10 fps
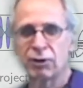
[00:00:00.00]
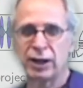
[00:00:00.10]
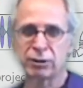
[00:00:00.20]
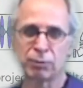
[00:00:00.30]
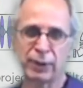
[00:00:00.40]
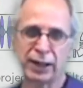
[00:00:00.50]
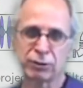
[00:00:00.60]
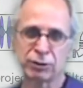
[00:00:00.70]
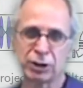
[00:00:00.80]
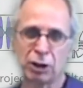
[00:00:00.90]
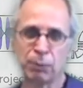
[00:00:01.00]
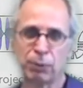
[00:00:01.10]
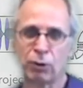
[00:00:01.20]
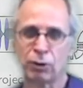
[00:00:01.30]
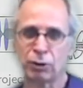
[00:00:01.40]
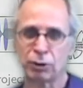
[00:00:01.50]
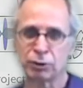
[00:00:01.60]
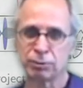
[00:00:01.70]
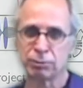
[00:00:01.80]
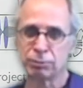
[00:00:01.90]
electron microscope
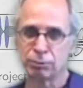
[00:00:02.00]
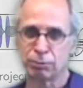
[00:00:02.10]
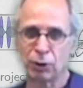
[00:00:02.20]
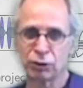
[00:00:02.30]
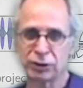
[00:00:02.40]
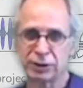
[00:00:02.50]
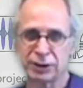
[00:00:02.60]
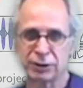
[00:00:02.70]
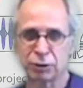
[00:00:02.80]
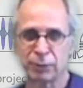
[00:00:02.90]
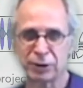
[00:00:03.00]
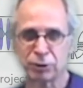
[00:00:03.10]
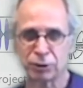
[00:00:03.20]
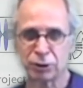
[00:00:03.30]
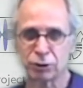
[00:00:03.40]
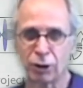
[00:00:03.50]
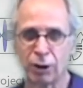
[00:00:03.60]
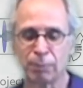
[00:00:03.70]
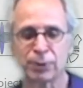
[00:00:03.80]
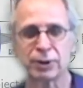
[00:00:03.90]
on most instruments on the
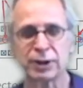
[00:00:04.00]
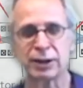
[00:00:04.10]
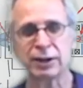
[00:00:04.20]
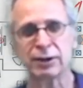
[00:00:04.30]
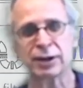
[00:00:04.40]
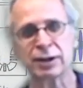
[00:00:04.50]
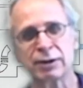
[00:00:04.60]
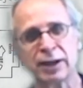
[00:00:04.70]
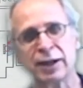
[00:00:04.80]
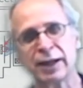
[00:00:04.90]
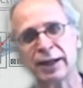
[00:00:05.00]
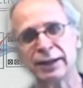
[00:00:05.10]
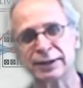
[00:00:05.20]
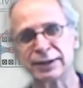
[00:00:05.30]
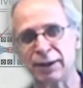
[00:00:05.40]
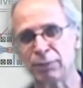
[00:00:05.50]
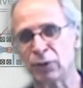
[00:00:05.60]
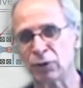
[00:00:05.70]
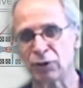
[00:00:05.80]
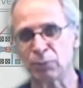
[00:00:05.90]
top, in a dedicated stem
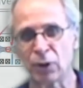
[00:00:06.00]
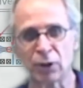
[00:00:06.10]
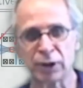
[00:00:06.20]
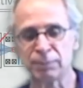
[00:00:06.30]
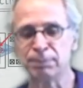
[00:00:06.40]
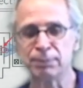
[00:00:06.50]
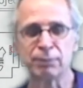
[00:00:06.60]
on the bottom.